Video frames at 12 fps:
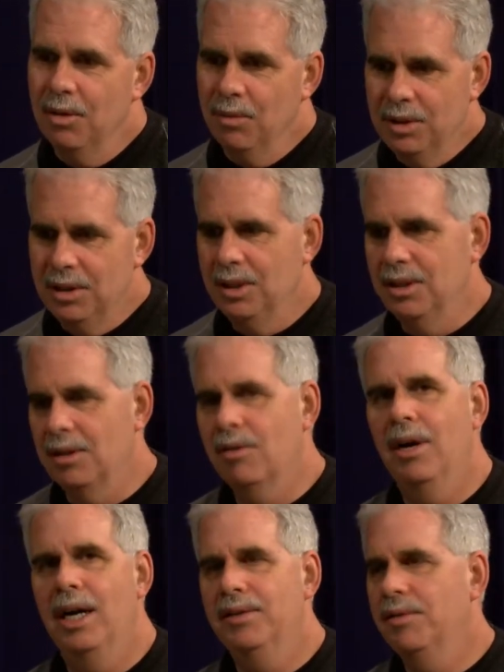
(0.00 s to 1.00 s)
which is
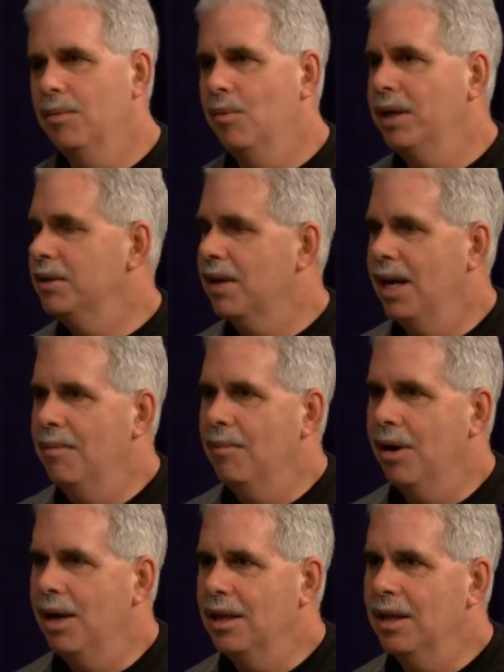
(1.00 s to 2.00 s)
across from Westgate
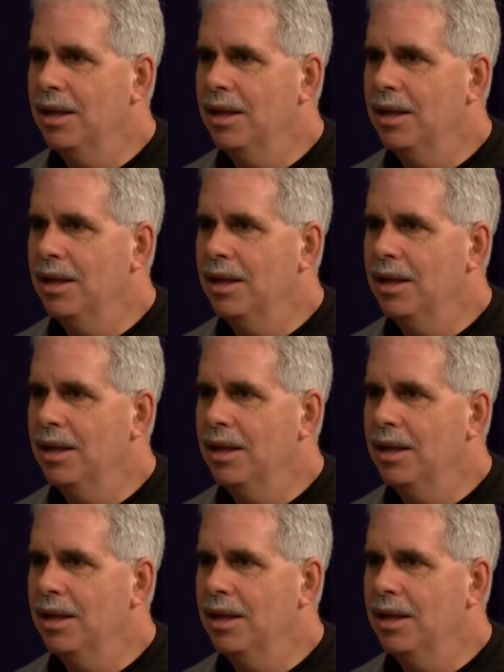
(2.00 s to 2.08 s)
Mall,